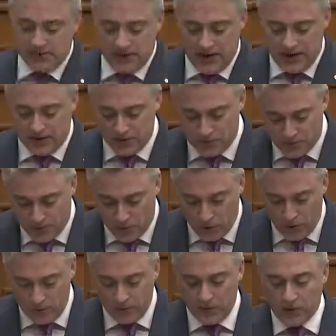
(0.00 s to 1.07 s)
to
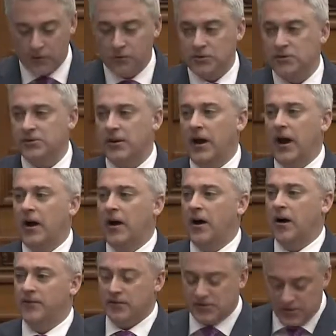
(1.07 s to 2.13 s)
inform those
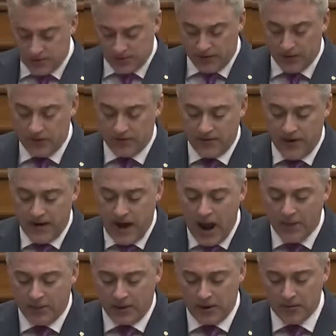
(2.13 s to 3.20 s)
of a significant event
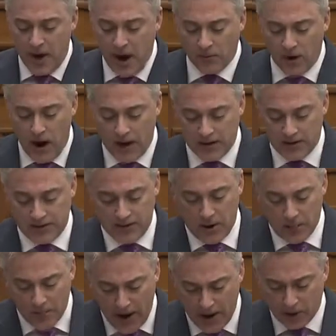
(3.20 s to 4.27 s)
happening in my riding, the
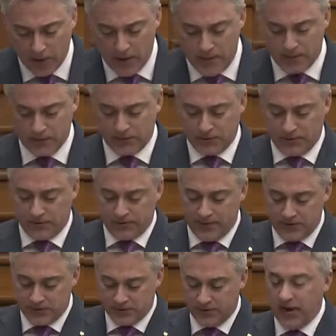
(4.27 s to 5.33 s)
Elmira Maple Syrup
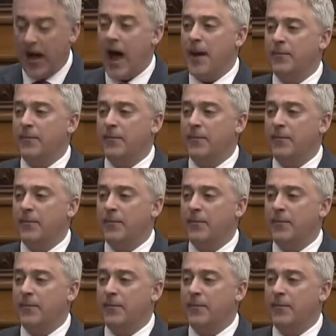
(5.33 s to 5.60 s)
Festival,